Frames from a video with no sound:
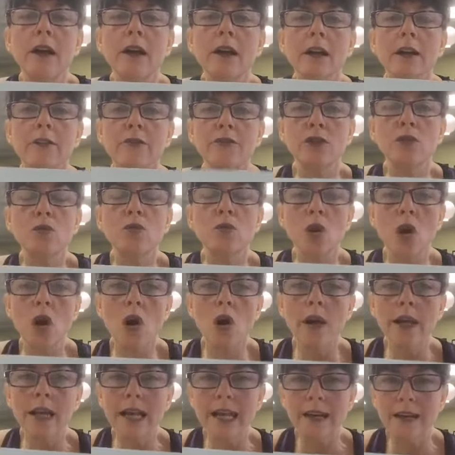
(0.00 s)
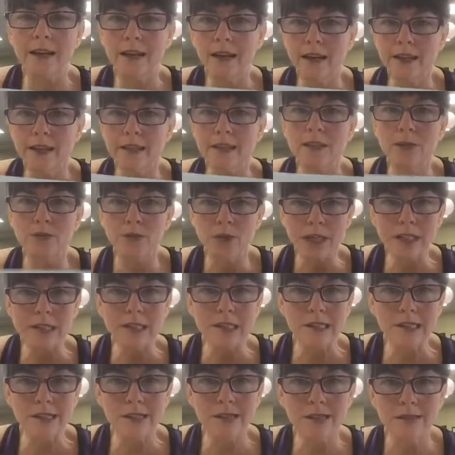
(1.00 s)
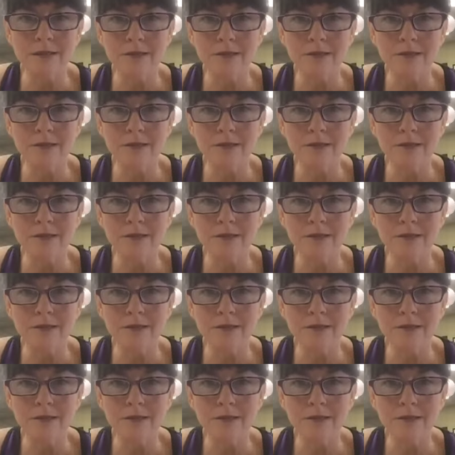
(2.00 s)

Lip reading: if you were on antidepressants,